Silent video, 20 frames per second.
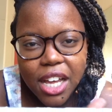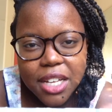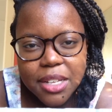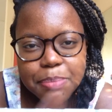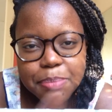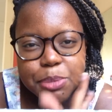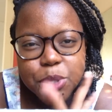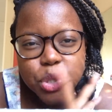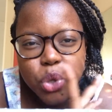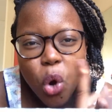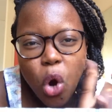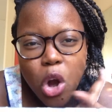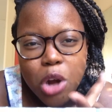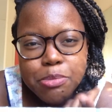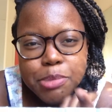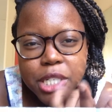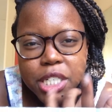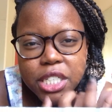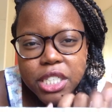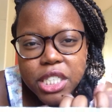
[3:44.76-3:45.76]

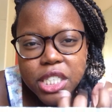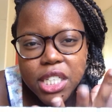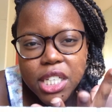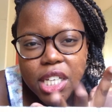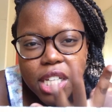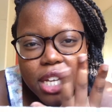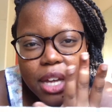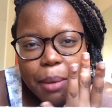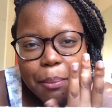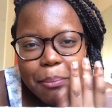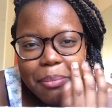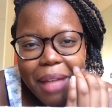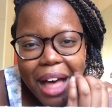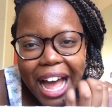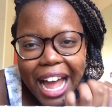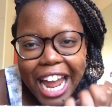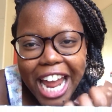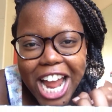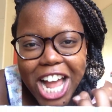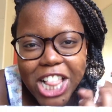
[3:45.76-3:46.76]
absorb
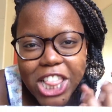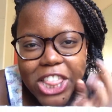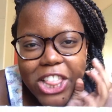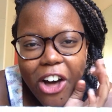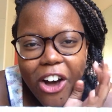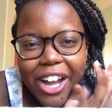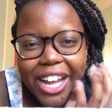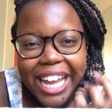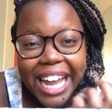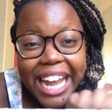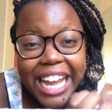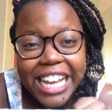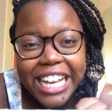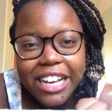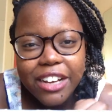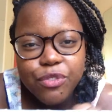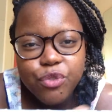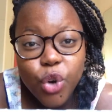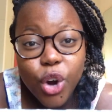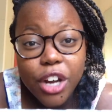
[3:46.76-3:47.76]
my longing
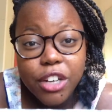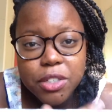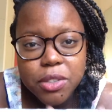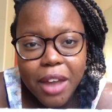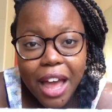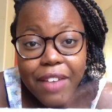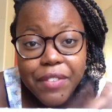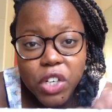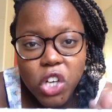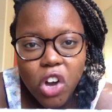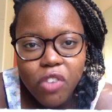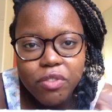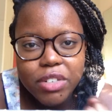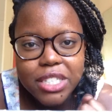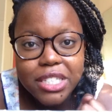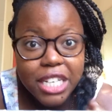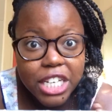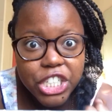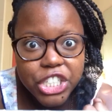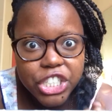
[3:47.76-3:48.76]
for us to have a
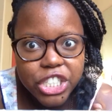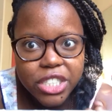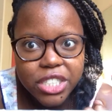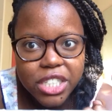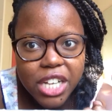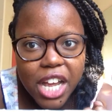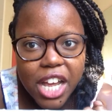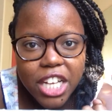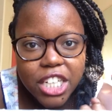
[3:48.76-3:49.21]
conversation